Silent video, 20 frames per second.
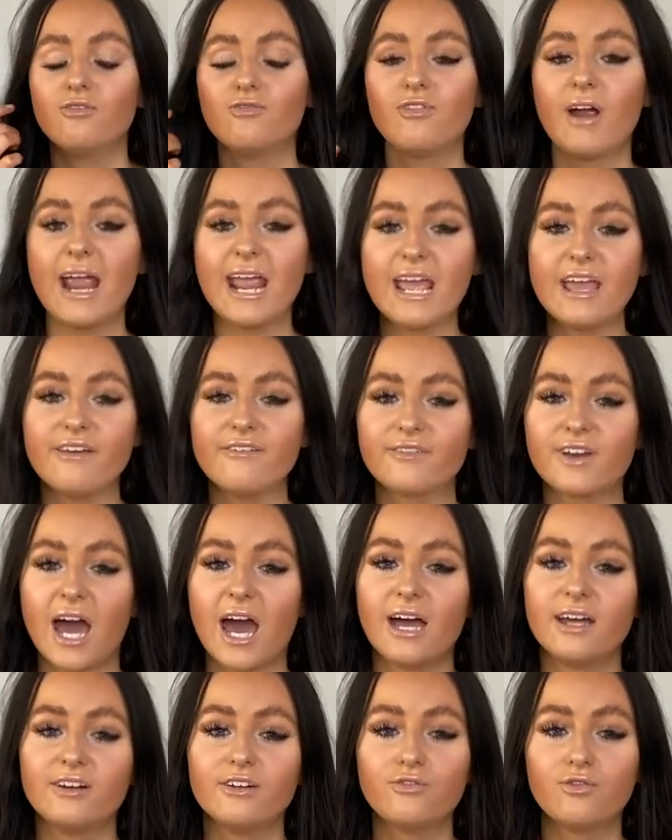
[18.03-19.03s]
rave
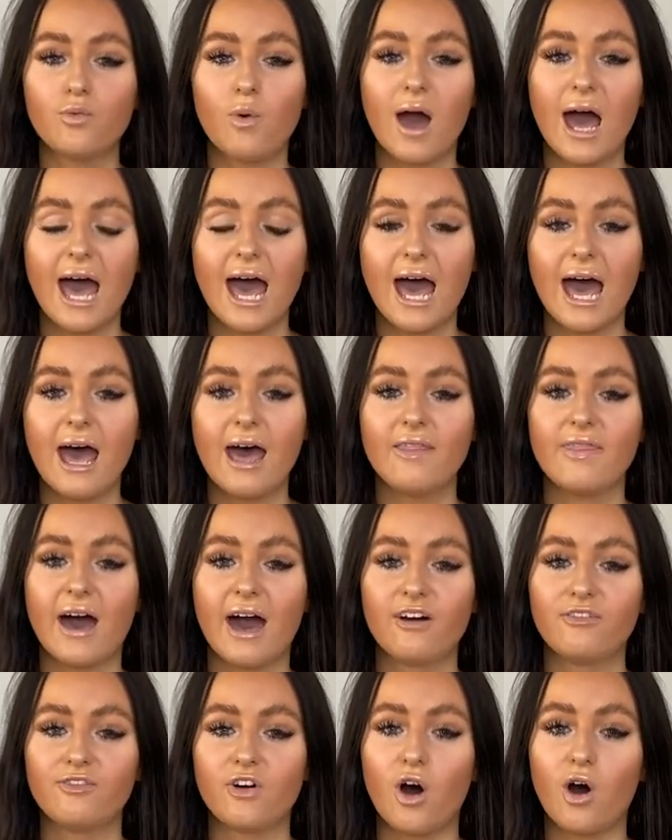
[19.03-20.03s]
kind of wear
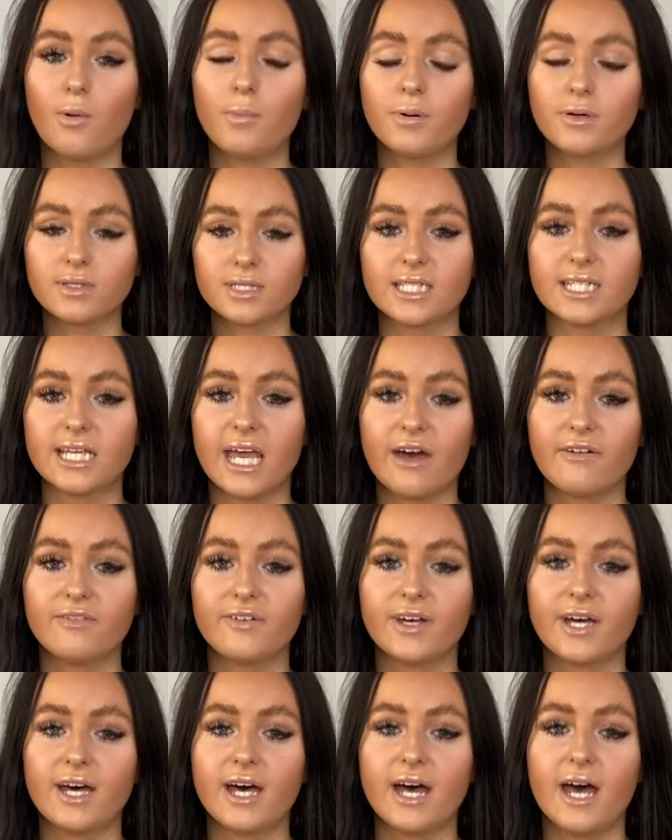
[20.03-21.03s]
that I've all put
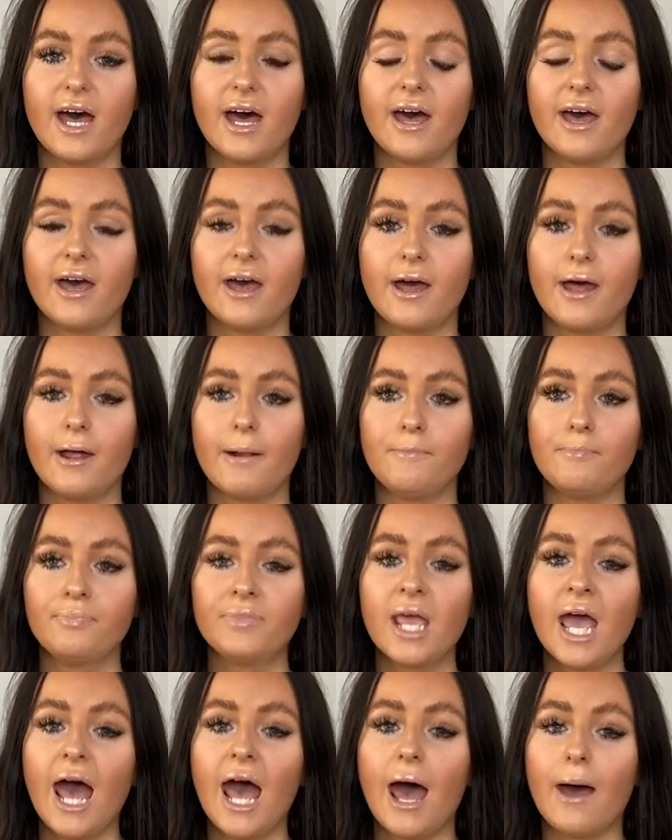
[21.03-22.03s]
together. And
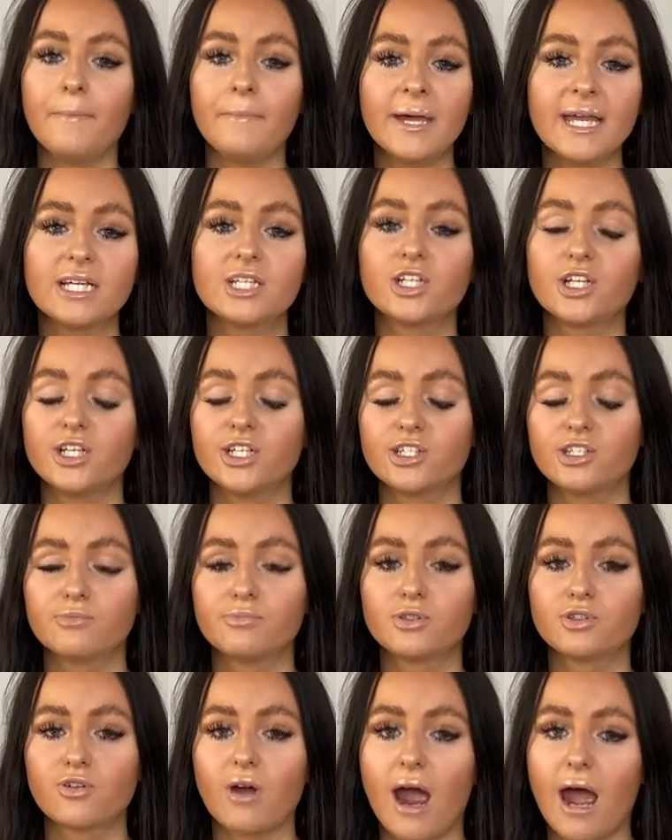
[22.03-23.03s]
make sure you
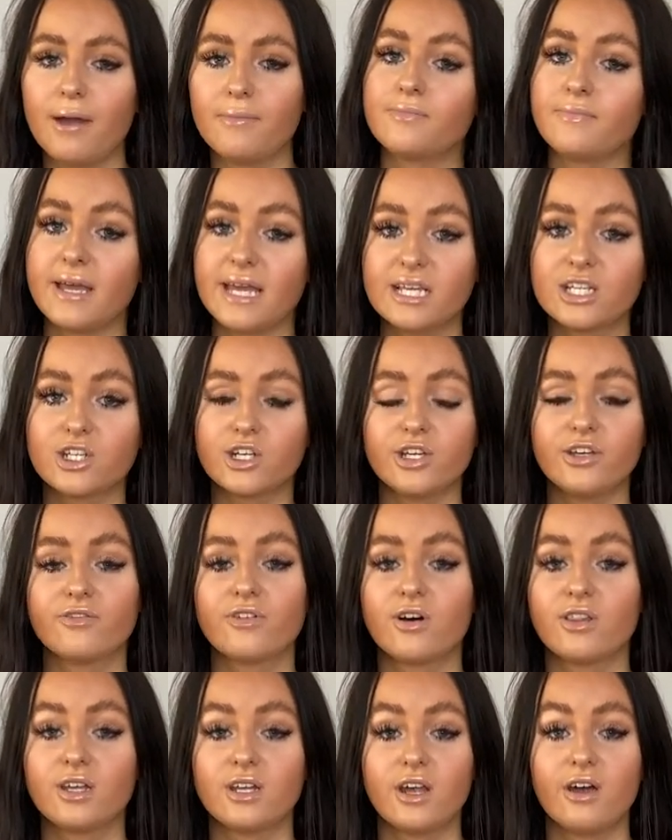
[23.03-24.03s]
subscribe, make sure you've
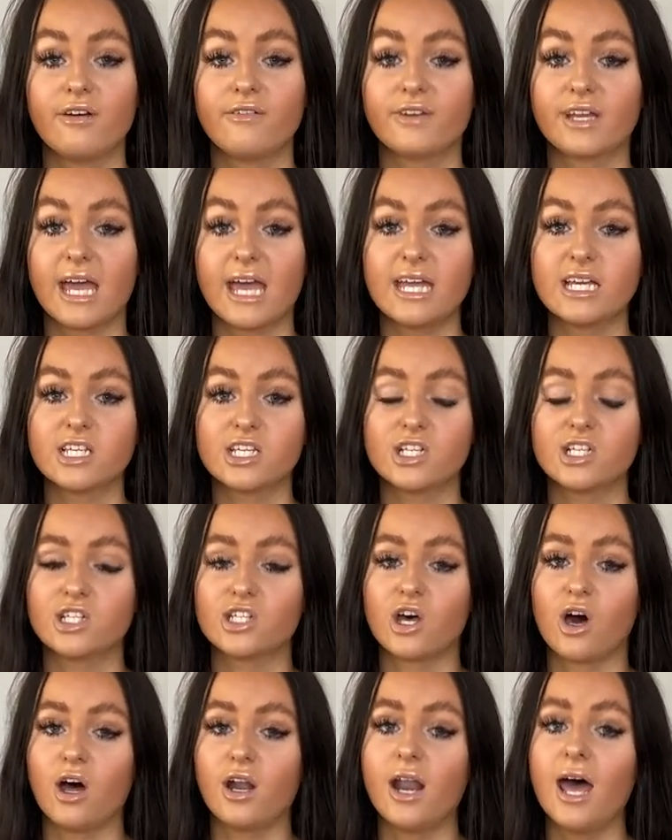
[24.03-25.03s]
got the notifications
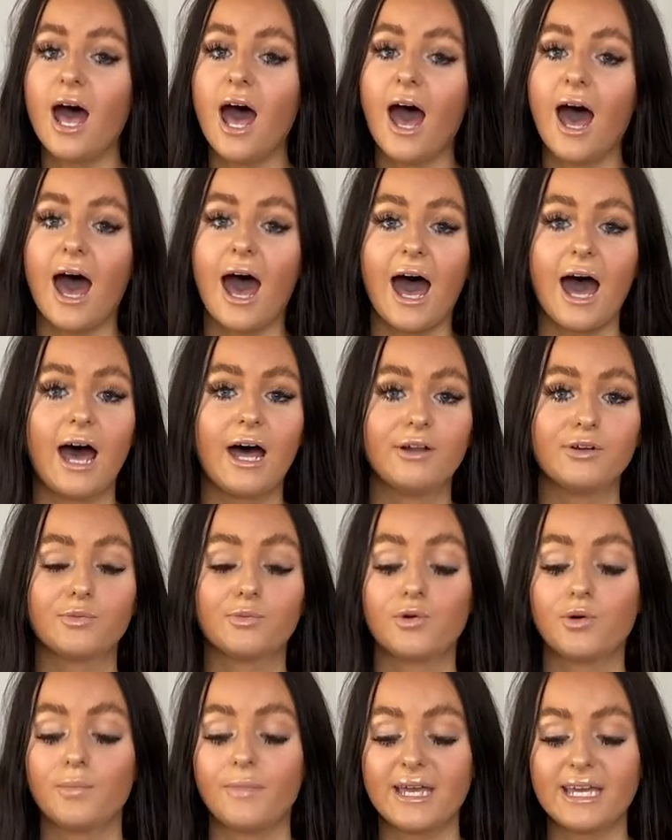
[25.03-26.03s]
on, and
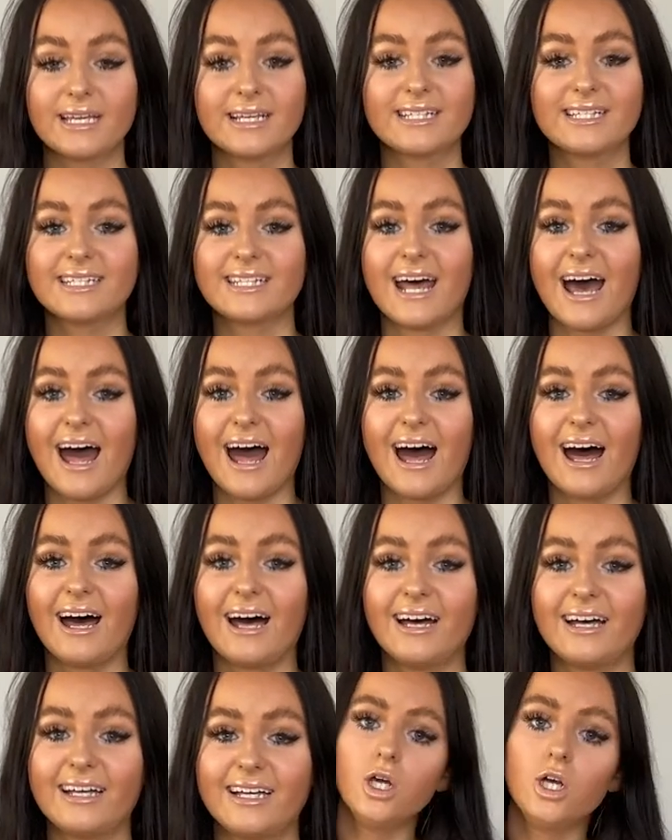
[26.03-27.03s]
we'll make a
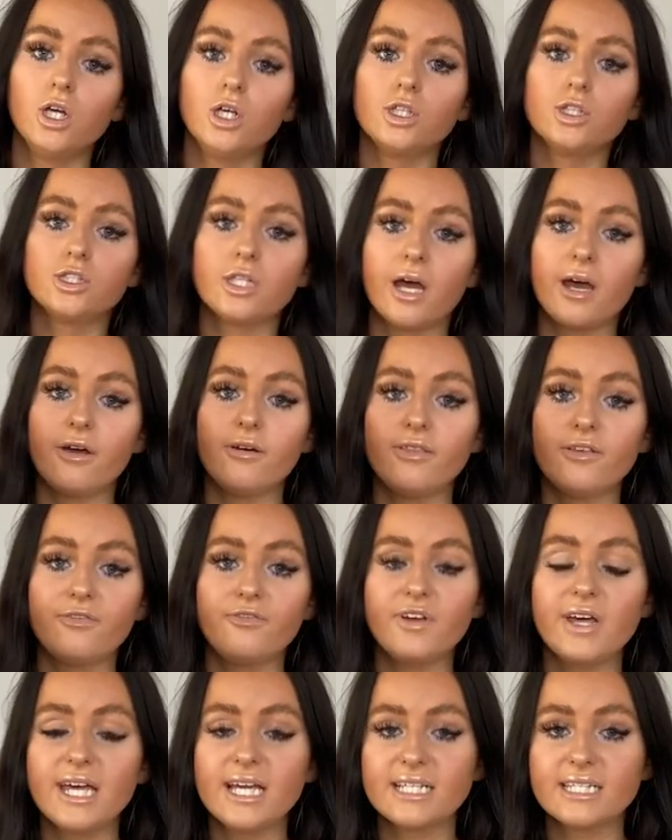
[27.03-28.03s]
start. So the
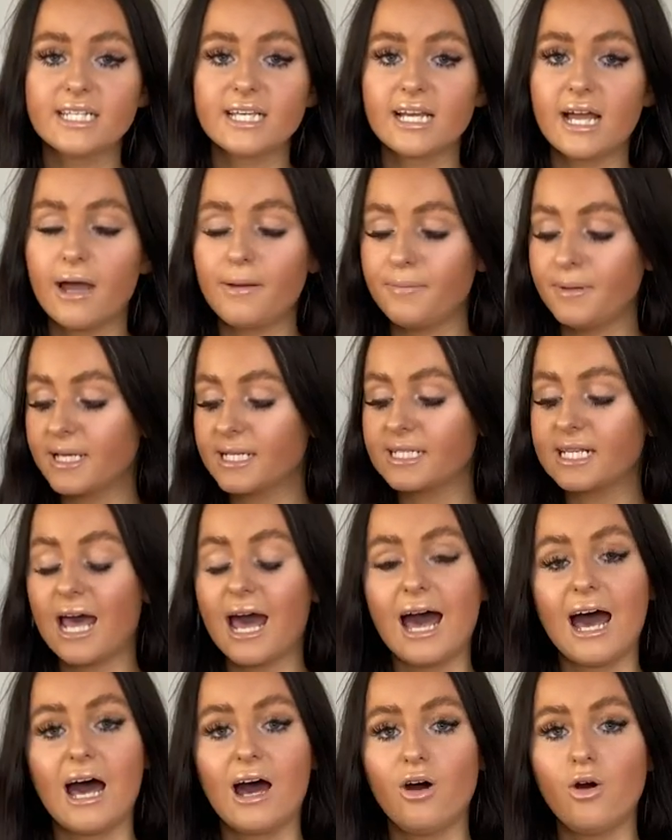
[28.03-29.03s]
first thing I picked
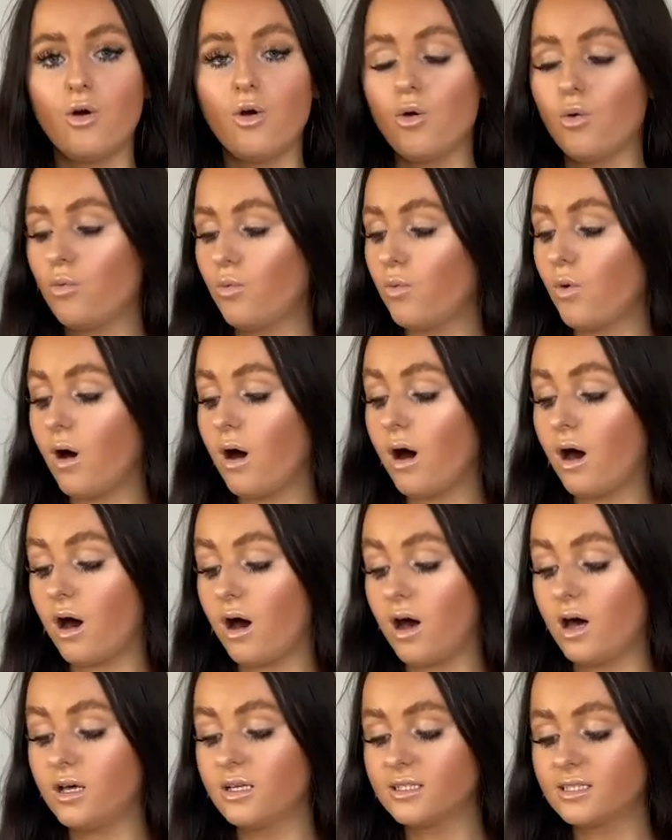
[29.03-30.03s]
out
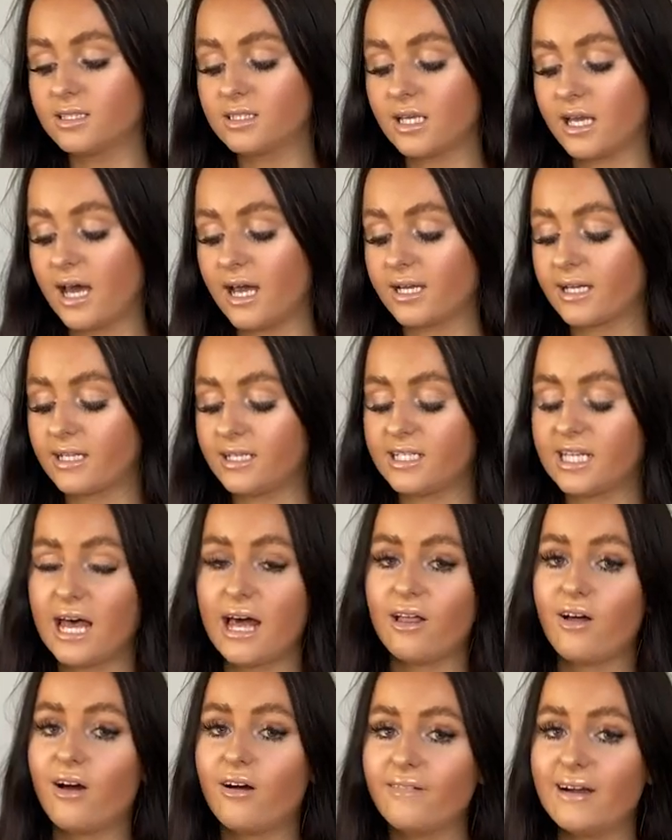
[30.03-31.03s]
was, I can
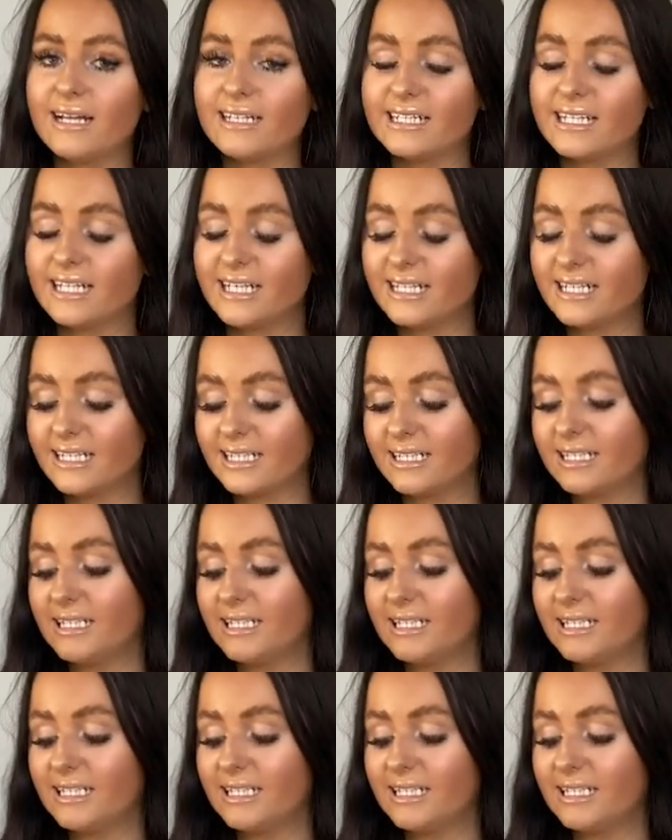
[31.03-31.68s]
tell already,